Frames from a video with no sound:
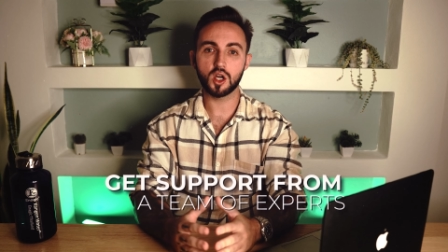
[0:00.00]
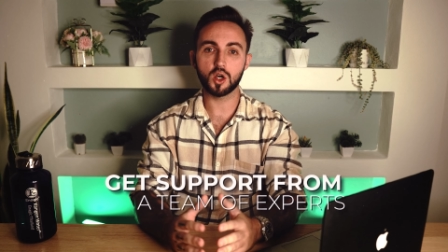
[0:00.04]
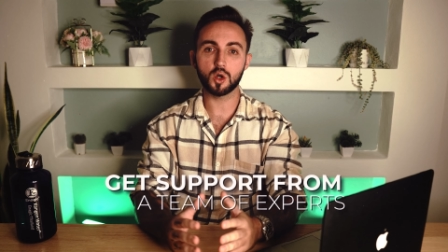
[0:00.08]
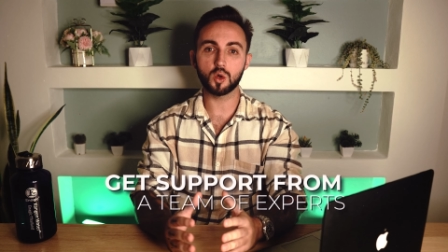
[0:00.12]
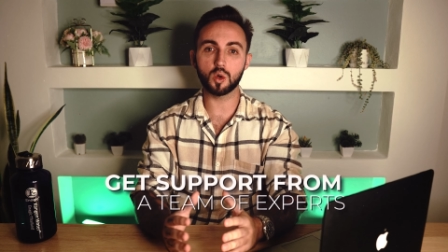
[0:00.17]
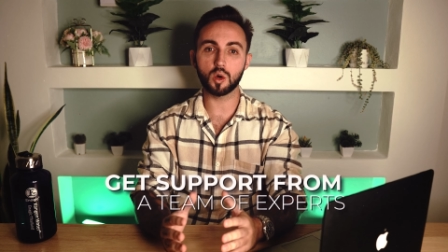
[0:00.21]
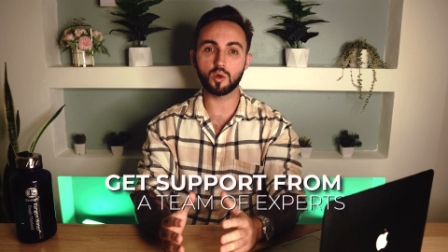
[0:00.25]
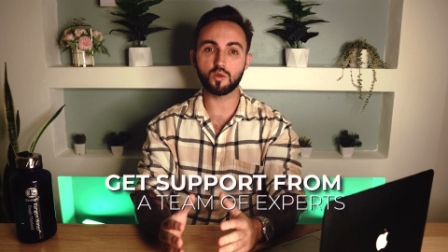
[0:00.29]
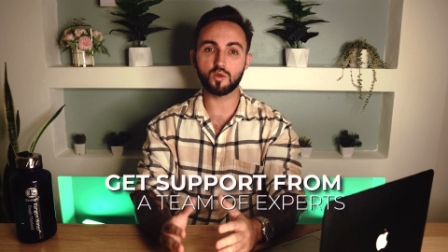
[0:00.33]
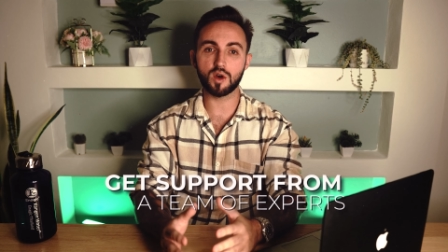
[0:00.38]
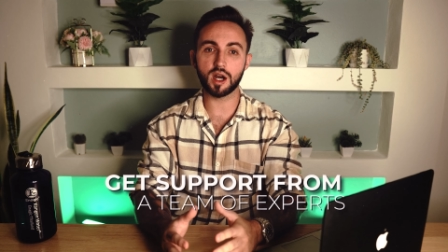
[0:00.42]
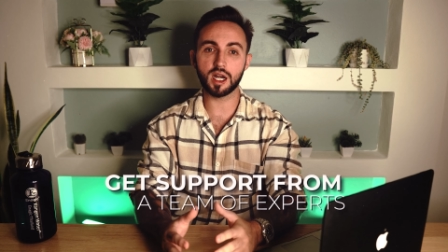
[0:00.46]

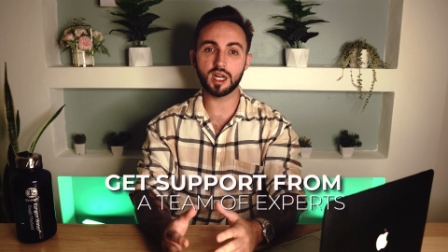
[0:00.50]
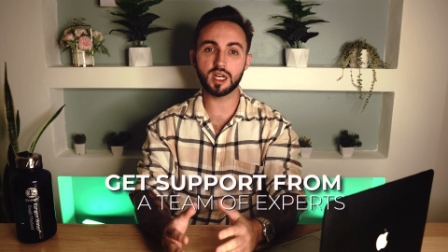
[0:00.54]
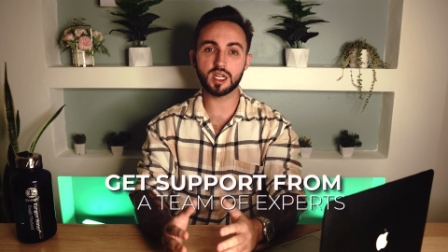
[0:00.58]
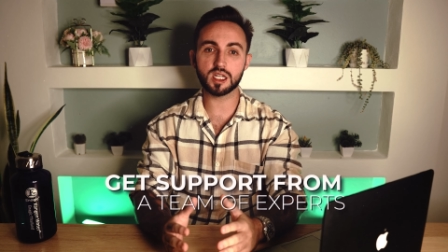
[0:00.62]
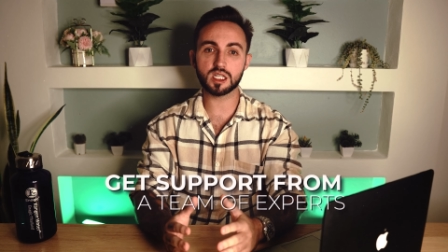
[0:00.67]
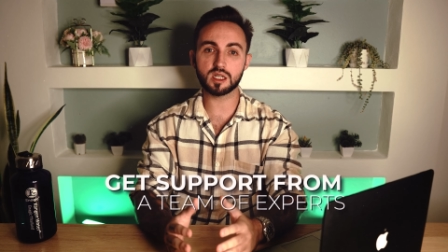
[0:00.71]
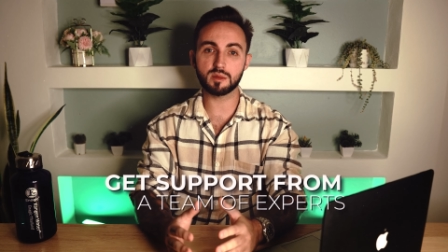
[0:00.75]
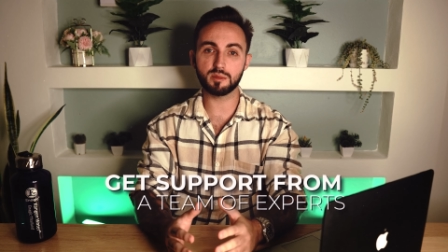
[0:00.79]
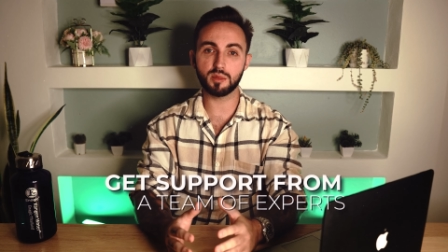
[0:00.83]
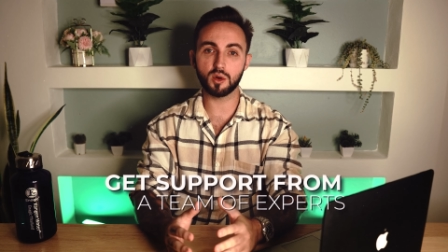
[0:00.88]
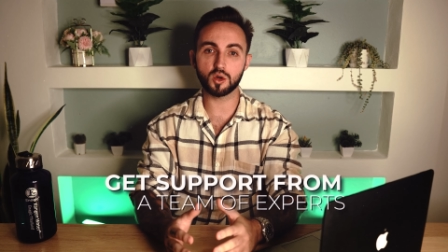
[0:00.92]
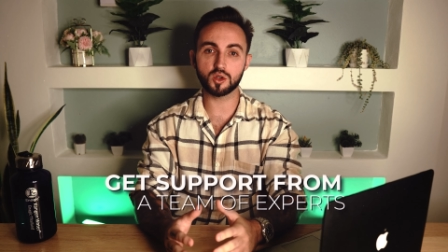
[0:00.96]
who are ready to
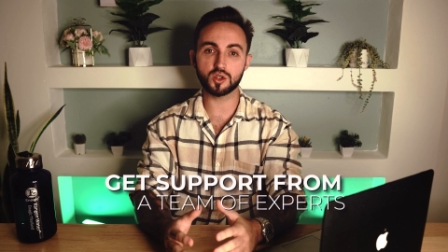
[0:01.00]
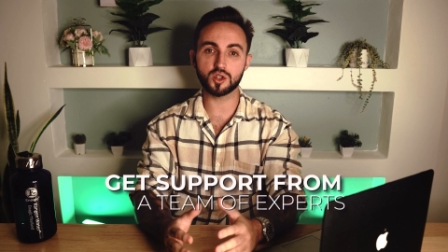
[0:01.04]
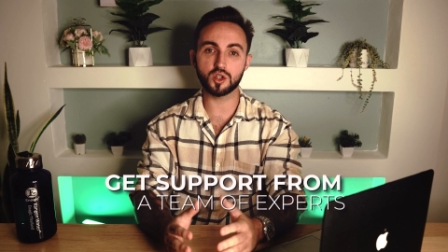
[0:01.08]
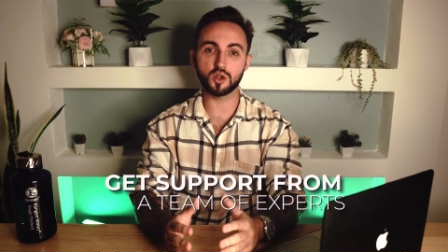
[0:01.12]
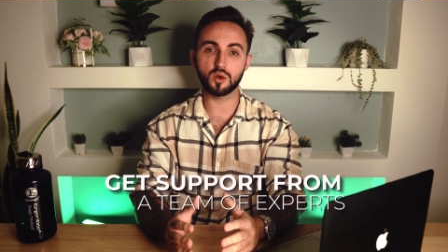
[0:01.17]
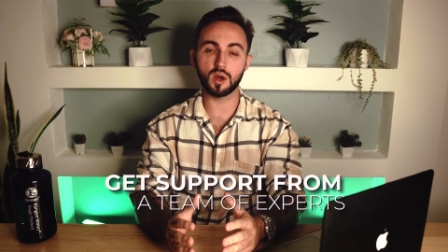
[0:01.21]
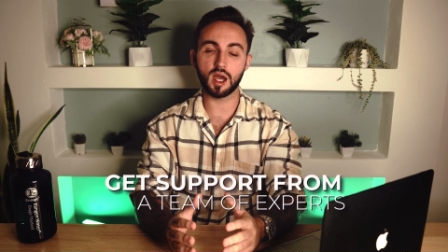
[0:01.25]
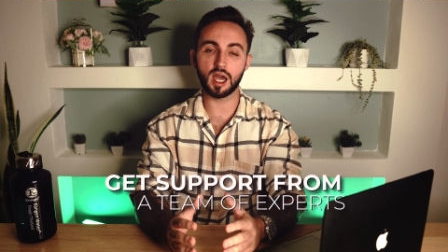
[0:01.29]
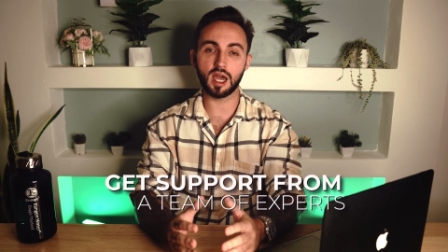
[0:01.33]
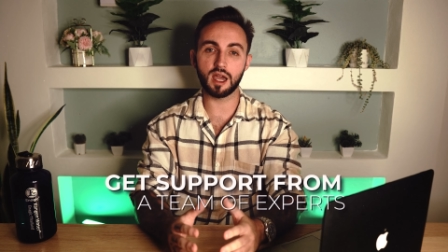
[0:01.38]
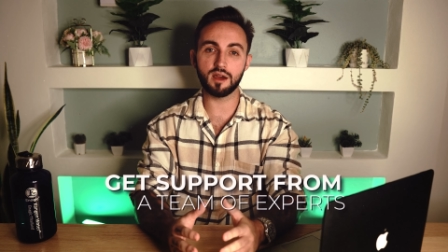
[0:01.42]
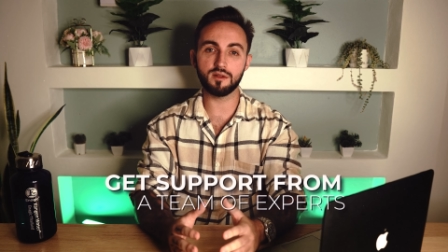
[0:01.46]
support
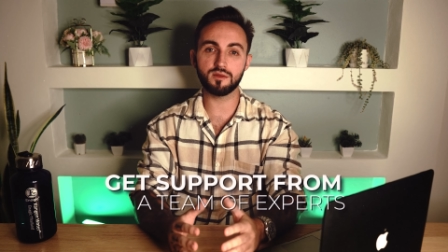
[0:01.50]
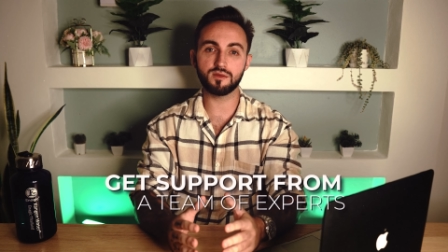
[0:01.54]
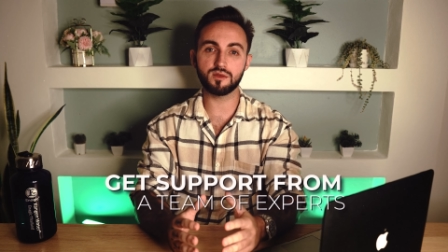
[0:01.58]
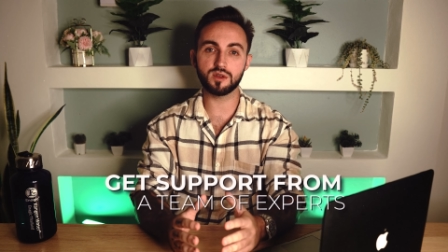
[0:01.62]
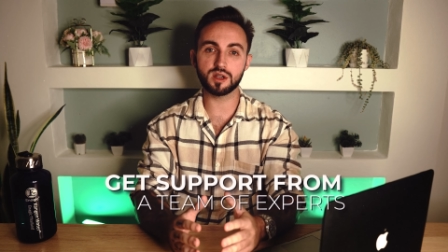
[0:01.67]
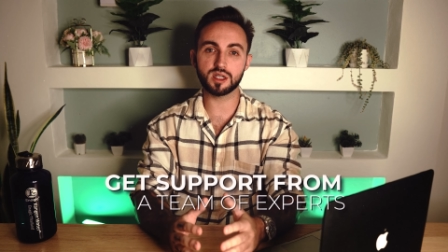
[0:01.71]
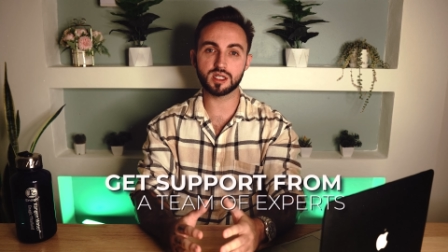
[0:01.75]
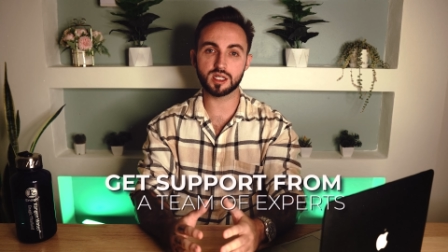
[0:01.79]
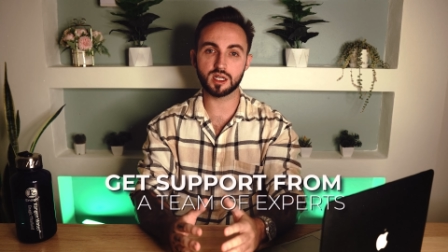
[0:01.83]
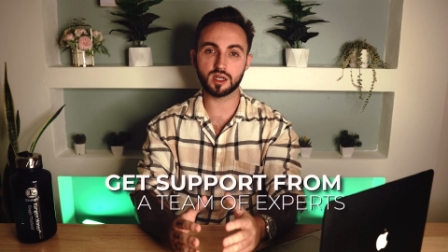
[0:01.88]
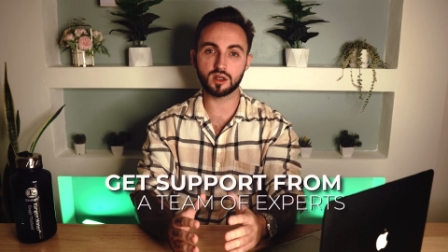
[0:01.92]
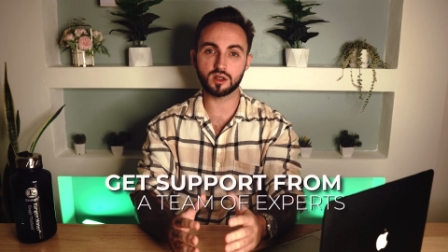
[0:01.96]
you every
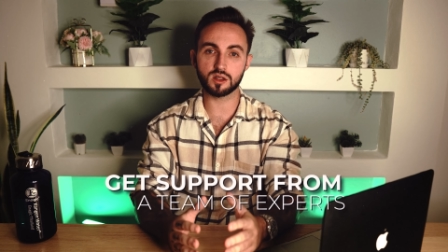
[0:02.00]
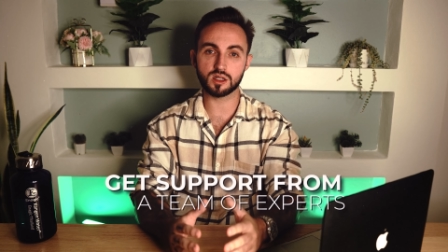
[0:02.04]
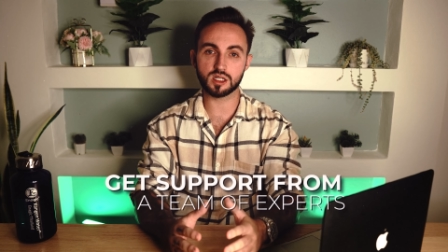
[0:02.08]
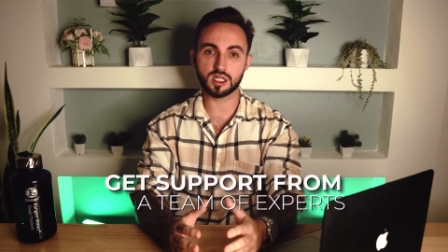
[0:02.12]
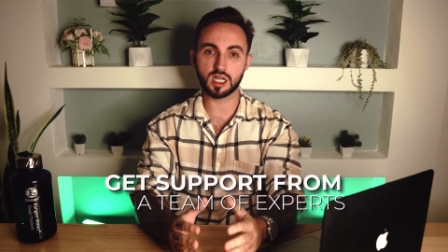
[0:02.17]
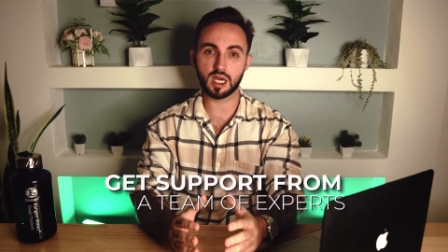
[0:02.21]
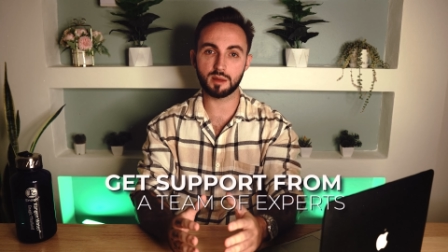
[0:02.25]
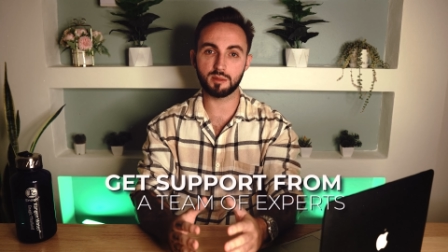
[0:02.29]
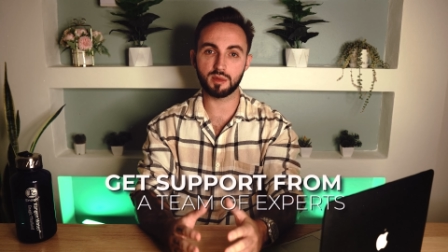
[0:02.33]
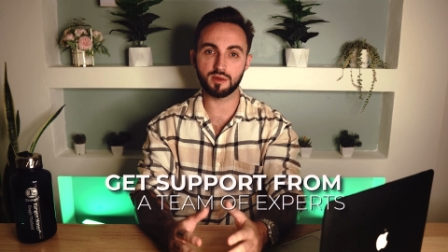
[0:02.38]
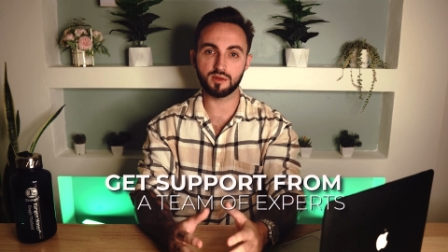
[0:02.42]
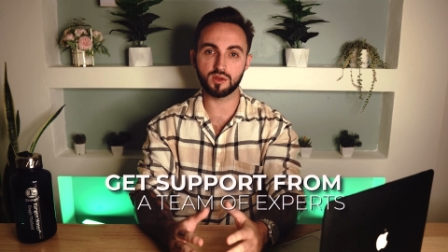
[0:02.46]
single
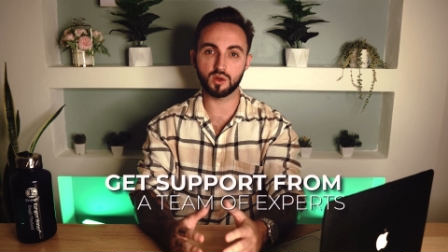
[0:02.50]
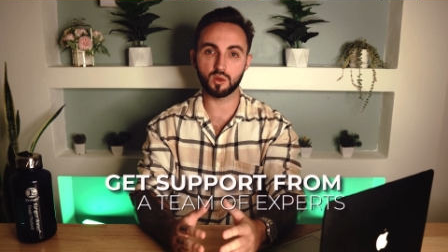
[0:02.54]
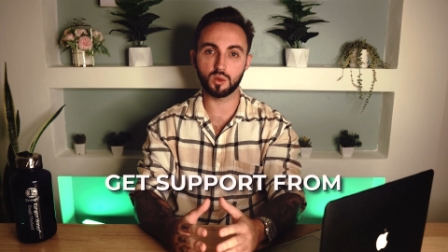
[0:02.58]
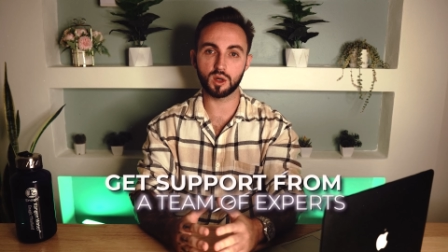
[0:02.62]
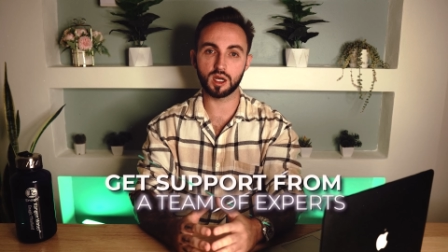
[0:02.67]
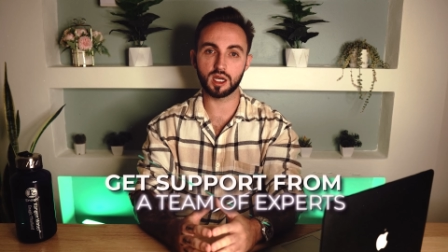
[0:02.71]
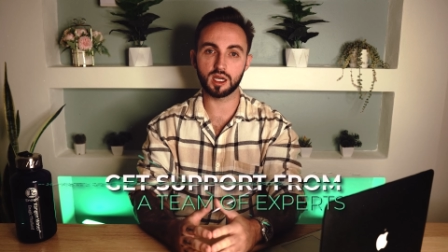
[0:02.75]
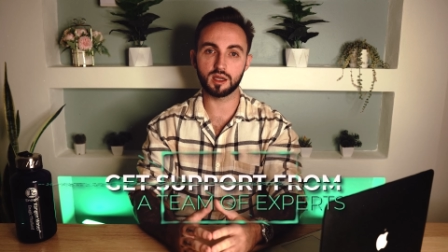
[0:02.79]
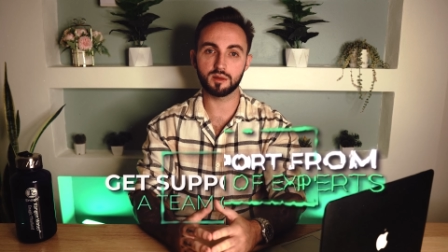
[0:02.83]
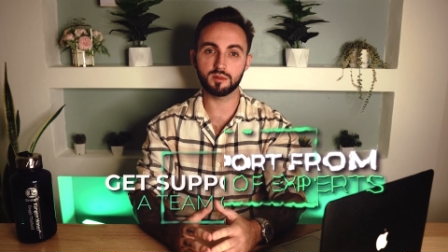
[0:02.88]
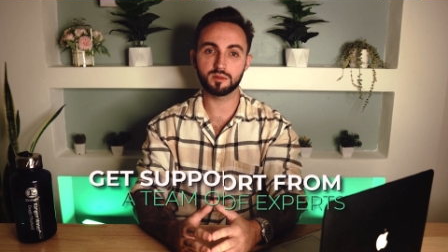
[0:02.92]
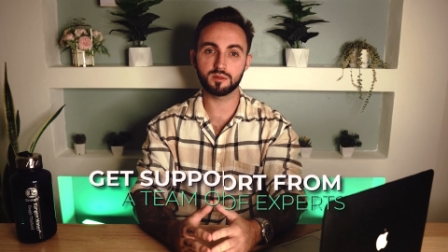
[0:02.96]
step of the way.